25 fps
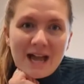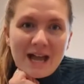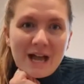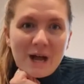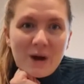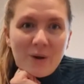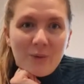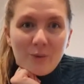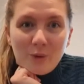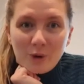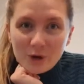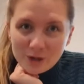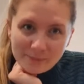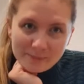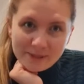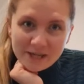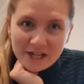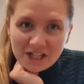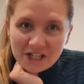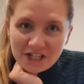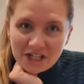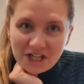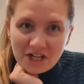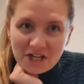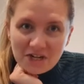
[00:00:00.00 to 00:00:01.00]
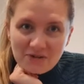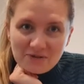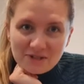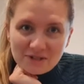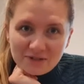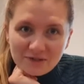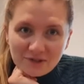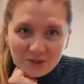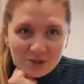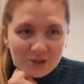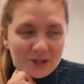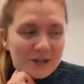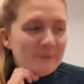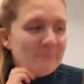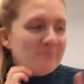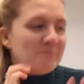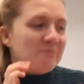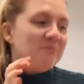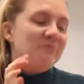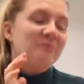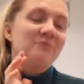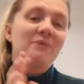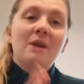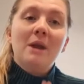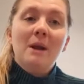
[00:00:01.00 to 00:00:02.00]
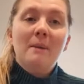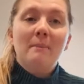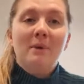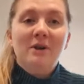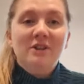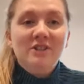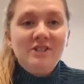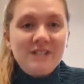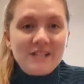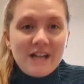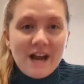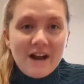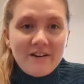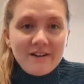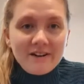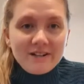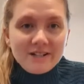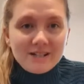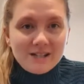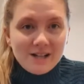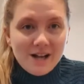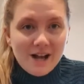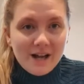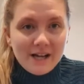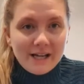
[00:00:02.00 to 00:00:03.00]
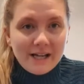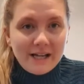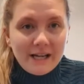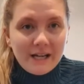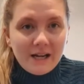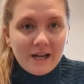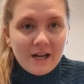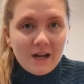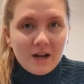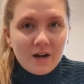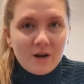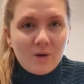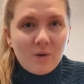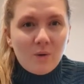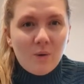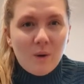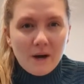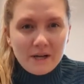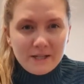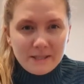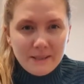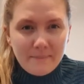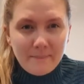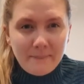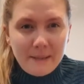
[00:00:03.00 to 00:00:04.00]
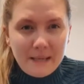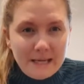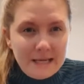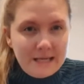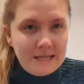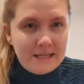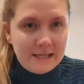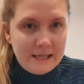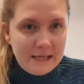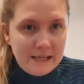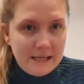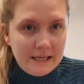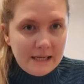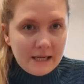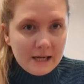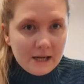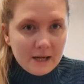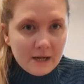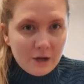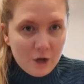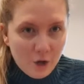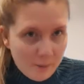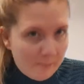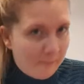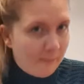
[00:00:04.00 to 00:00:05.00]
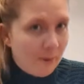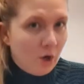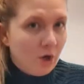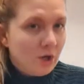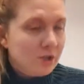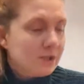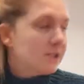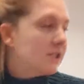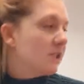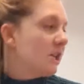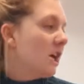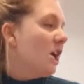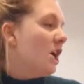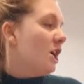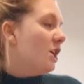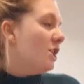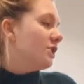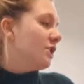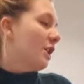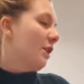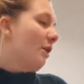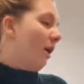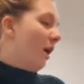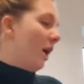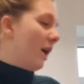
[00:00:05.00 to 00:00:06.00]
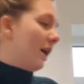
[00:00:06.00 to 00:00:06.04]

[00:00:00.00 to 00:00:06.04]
what am I going to use for it? Monsteras like quite a peaty compost. So I